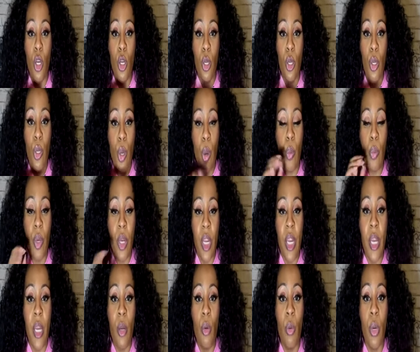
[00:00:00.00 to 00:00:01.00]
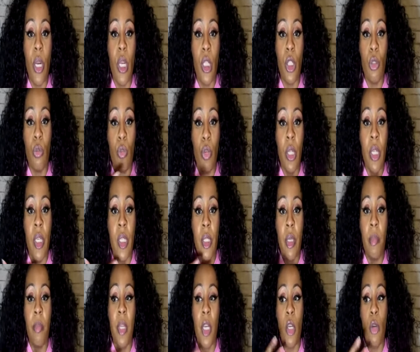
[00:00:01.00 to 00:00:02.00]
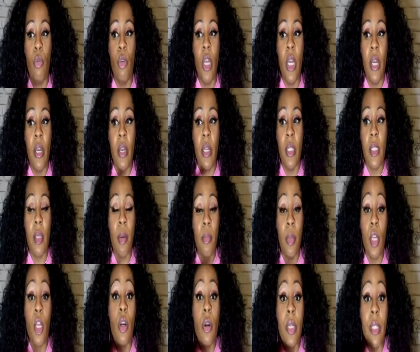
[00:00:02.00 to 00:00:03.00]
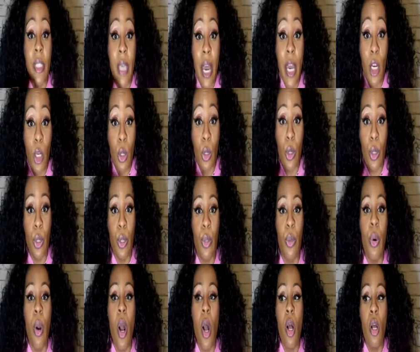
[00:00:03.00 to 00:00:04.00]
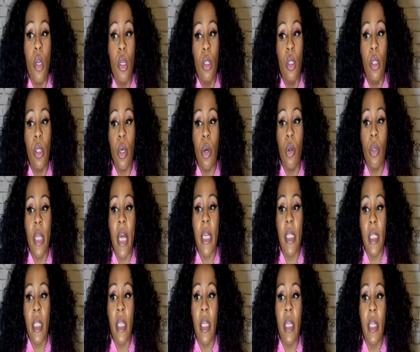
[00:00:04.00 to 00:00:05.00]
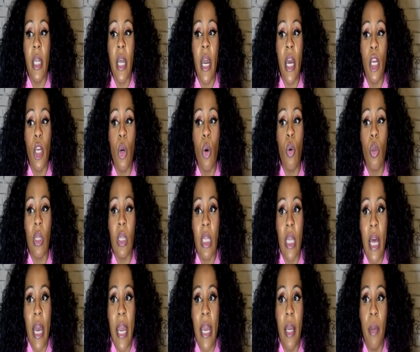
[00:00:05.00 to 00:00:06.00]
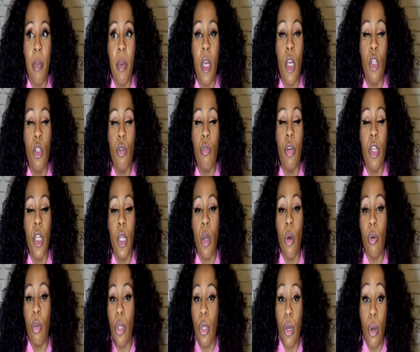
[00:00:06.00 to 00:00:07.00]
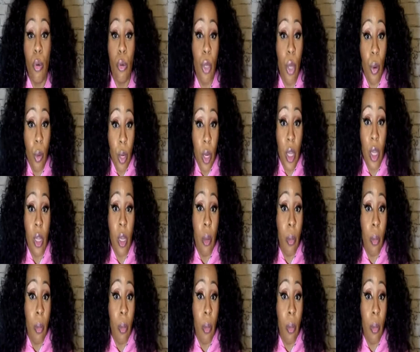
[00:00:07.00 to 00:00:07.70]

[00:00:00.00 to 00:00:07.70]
you don't need when it's really something you need and something you're entitled to so that's the thing that i don't like because you really don't you don't know anything